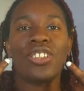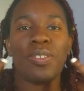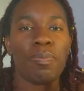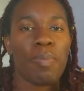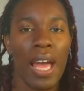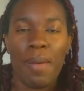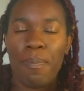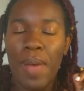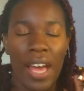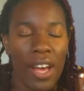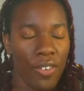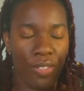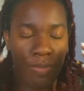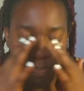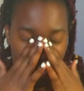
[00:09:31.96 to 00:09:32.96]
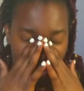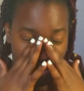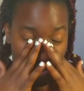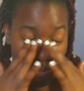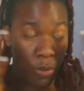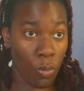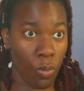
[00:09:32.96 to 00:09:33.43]
My mouth
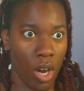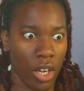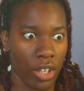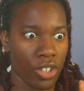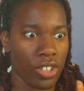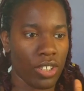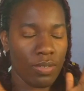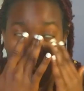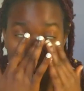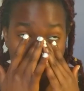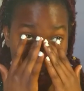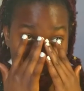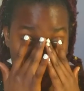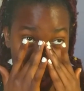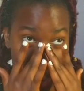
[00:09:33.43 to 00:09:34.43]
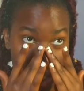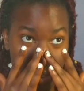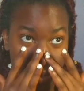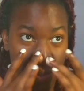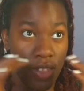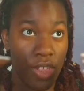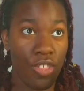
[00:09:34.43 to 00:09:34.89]
water.
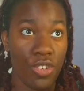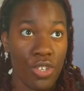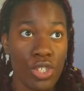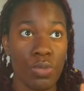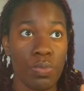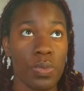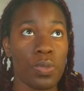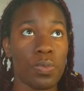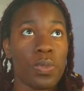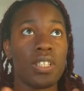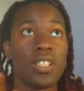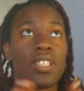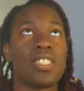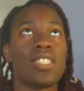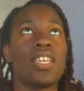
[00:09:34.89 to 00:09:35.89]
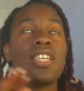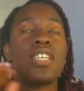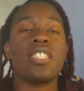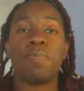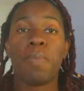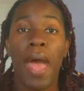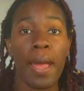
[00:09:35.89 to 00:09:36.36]
Y'all, the thirst was real. Seeing
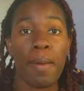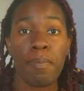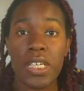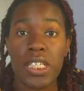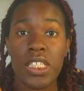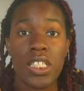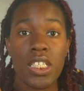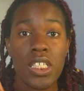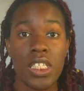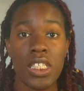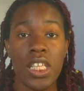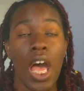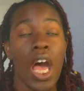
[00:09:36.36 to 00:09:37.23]
his back muscles.